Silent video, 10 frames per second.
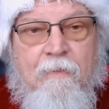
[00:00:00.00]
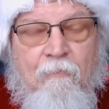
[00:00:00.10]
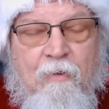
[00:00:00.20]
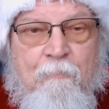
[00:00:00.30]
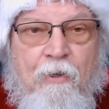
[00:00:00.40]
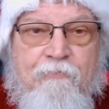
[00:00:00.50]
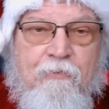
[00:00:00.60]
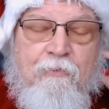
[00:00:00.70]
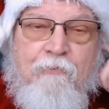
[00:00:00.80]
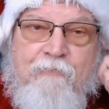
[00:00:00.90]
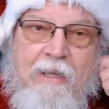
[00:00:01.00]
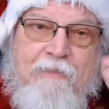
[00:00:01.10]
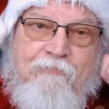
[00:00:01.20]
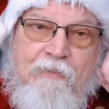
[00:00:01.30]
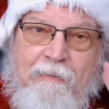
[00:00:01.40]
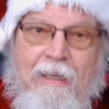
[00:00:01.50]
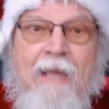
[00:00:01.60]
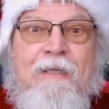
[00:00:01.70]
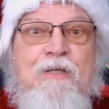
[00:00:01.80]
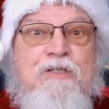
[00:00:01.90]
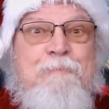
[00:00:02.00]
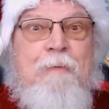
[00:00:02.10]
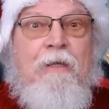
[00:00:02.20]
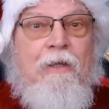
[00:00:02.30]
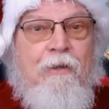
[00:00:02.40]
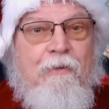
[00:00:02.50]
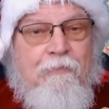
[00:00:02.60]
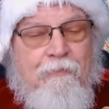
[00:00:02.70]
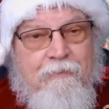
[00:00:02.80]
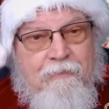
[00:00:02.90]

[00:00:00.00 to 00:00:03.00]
Well, boys and girls, that is the glockenspiel